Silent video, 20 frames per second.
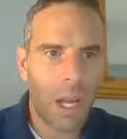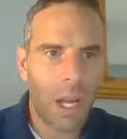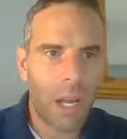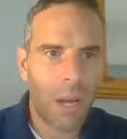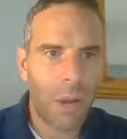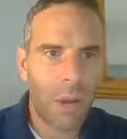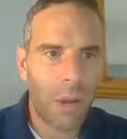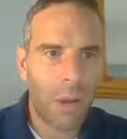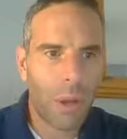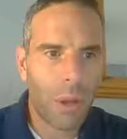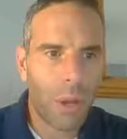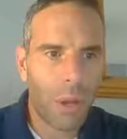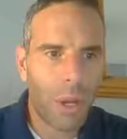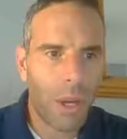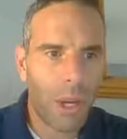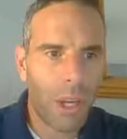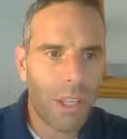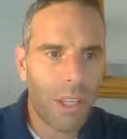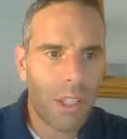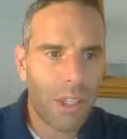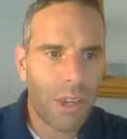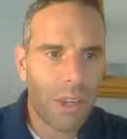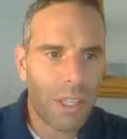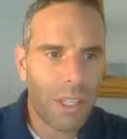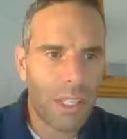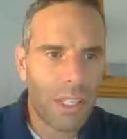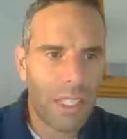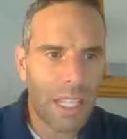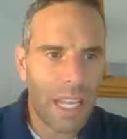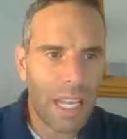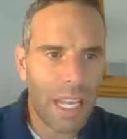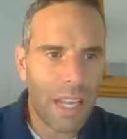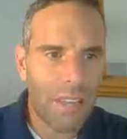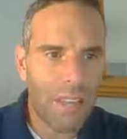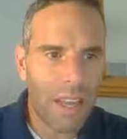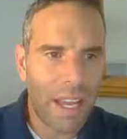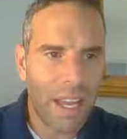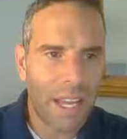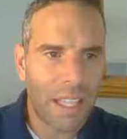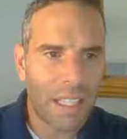under the
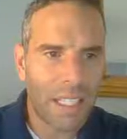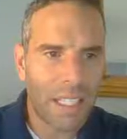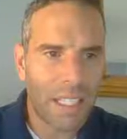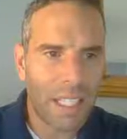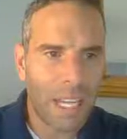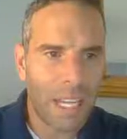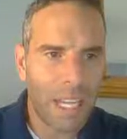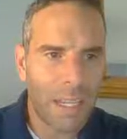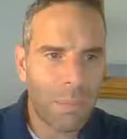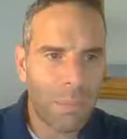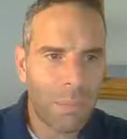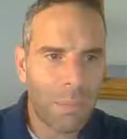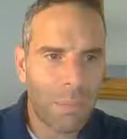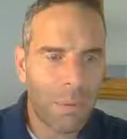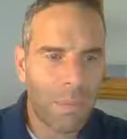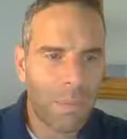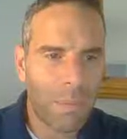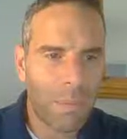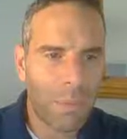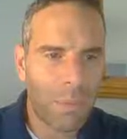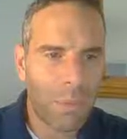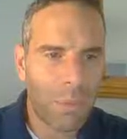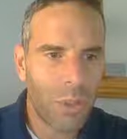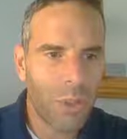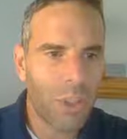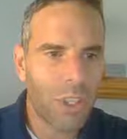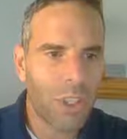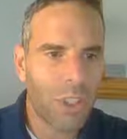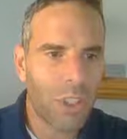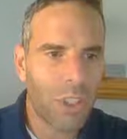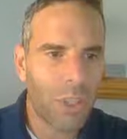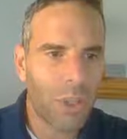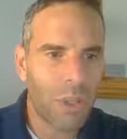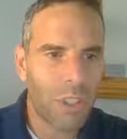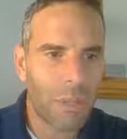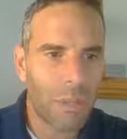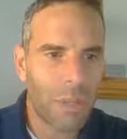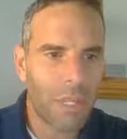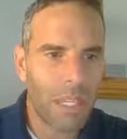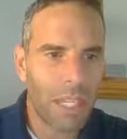Save As type, you can
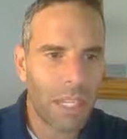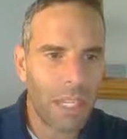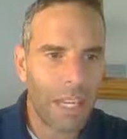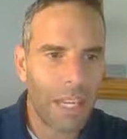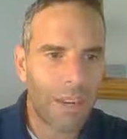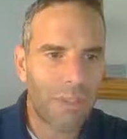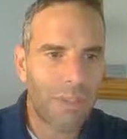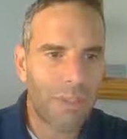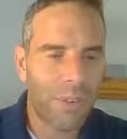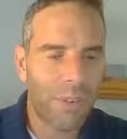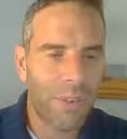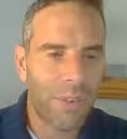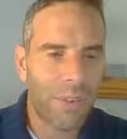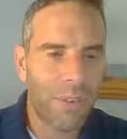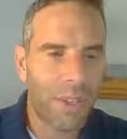choose a PDF.